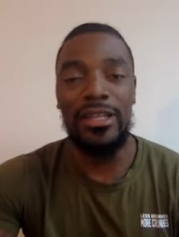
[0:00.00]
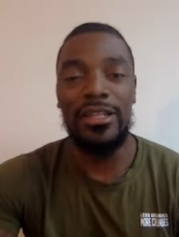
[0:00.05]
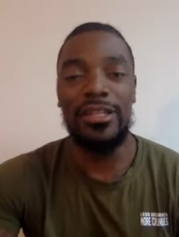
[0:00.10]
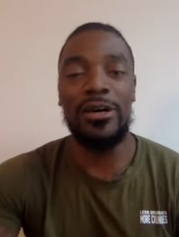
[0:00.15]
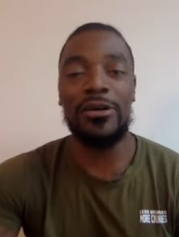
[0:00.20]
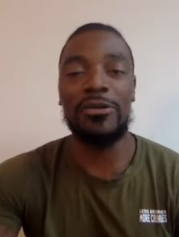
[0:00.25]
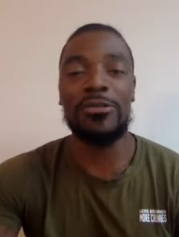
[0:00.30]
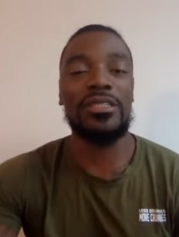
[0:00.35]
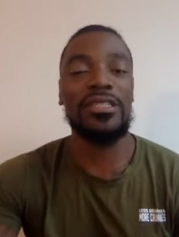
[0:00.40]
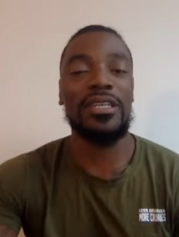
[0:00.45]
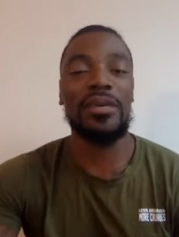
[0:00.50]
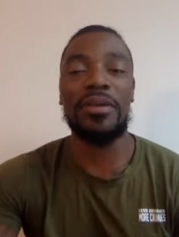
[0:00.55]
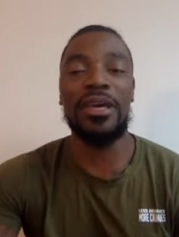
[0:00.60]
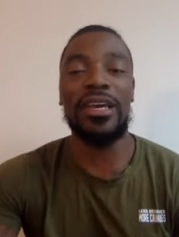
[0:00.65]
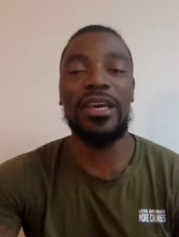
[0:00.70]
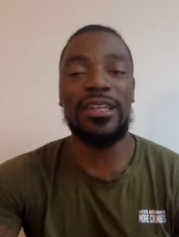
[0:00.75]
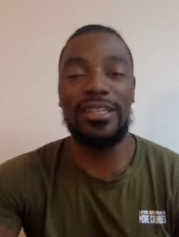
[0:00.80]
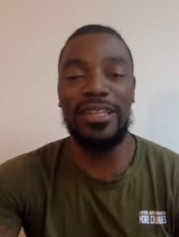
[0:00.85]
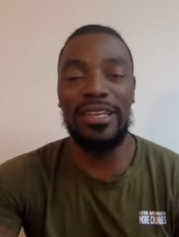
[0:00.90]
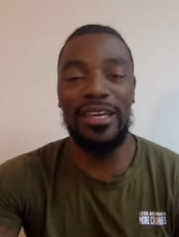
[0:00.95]
don't send
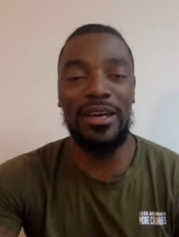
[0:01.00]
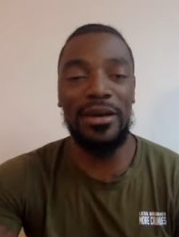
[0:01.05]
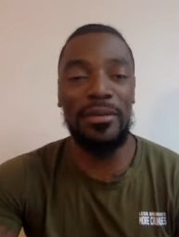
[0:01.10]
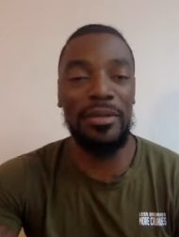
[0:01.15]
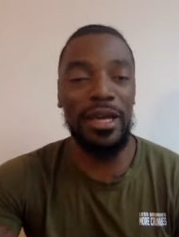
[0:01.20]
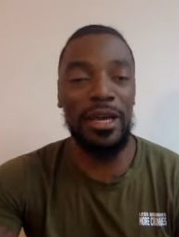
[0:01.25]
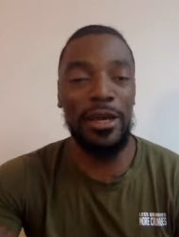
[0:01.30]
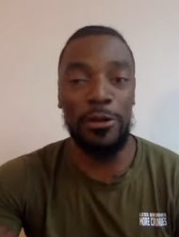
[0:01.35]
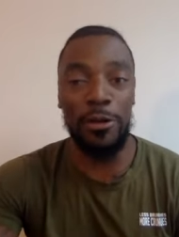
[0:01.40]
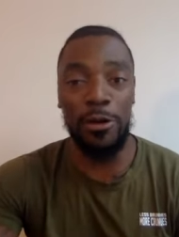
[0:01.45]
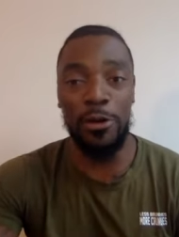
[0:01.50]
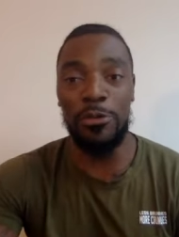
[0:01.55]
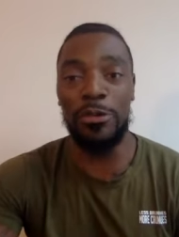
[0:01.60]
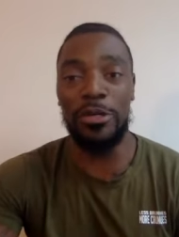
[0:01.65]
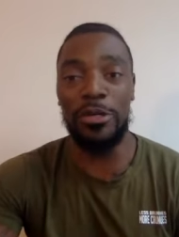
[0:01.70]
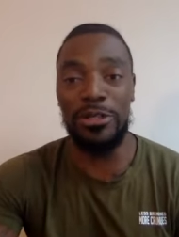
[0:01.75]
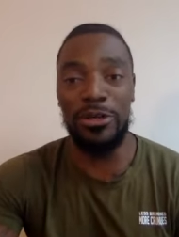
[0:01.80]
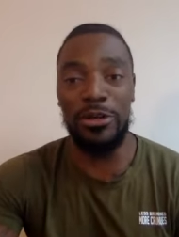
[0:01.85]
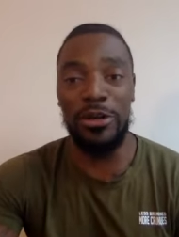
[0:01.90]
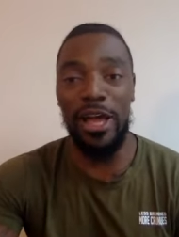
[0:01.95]
me a dm like oh
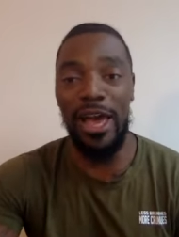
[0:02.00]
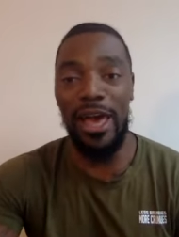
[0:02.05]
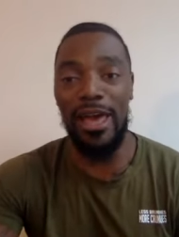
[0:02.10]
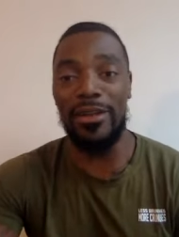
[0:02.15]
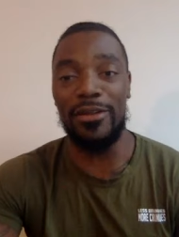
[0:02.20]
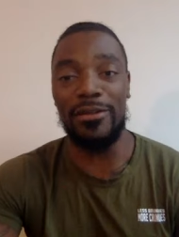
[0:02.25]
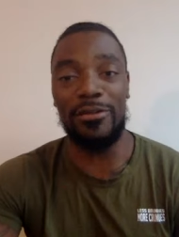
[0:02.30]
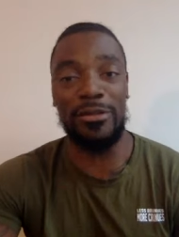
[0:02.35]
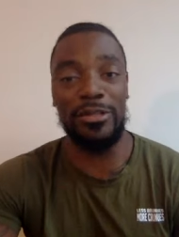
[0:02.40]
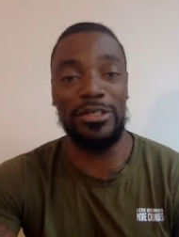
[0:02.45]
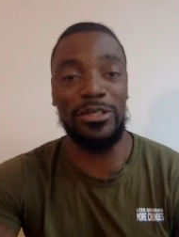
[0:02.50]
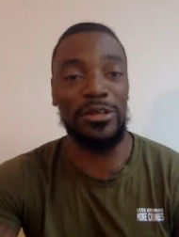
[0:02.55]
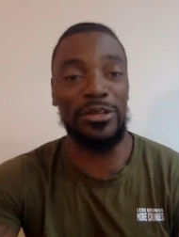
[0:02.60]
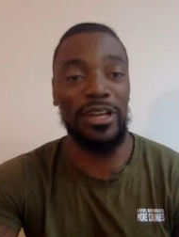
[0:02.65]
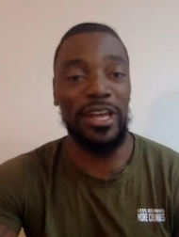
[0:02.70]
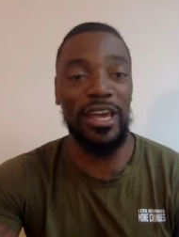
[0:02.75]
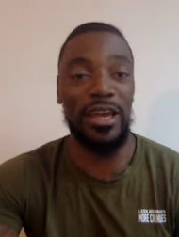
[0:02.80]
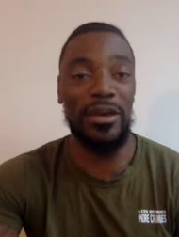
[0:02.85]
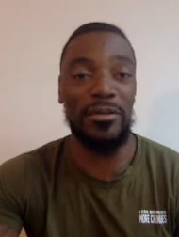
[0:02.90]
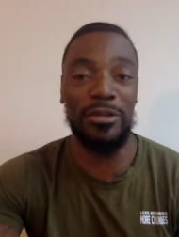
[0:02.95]
what's her at what's her
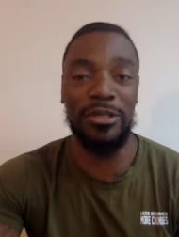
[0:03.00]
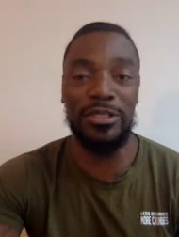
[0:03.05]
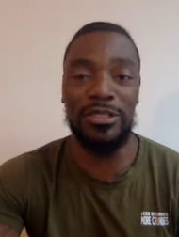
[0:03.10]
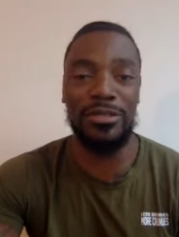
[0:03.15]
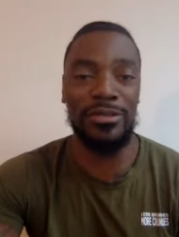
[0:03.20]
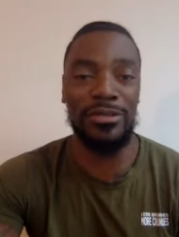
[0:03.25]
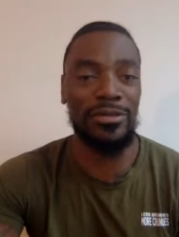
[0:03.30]
name what's